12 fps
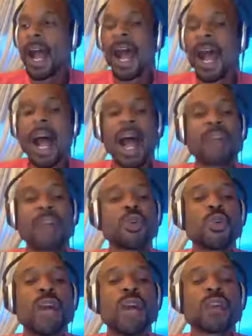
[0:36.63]
I do
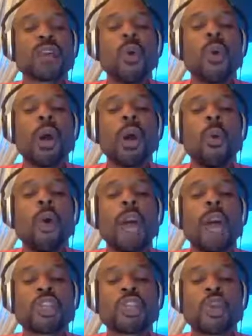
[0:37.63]
not own a watch,
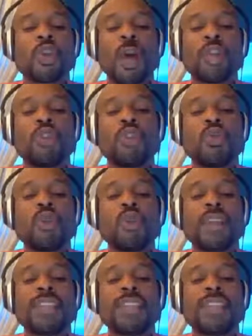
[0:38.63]
so I do not